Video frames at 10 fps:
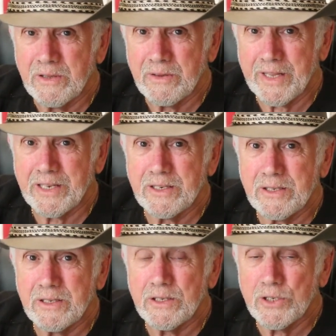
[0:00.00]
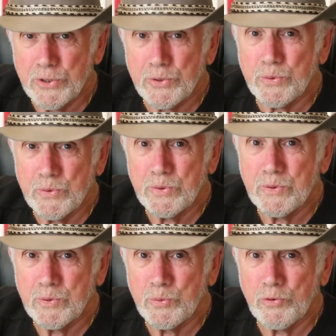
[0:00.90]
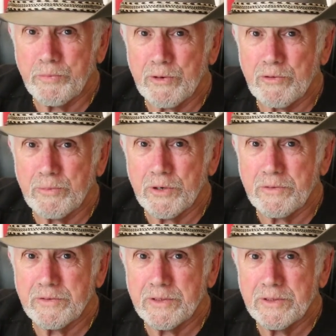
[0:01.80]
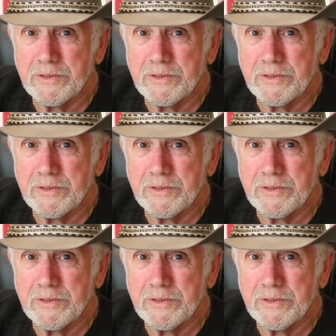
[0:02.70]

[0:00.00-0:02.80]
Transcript: that too will be removed.